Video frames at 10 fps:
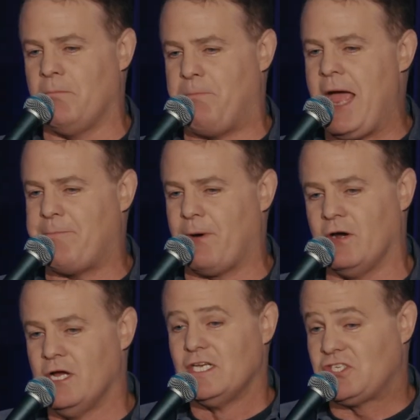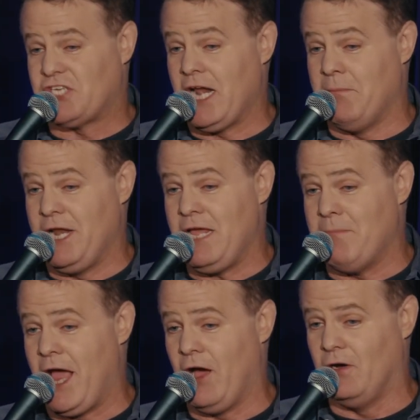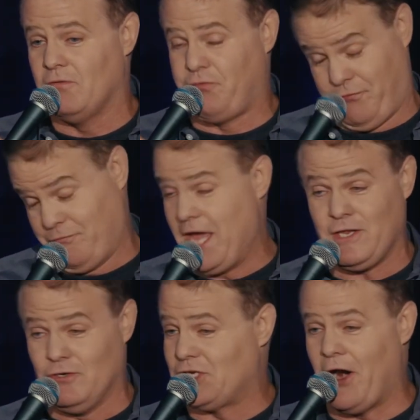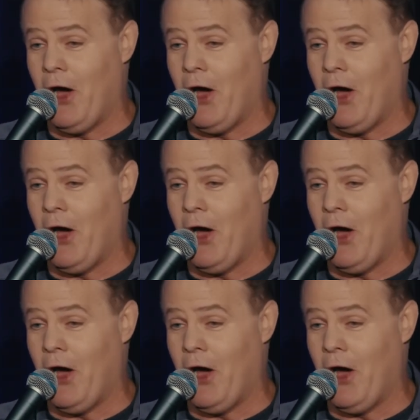them paper, send them an email. They can use their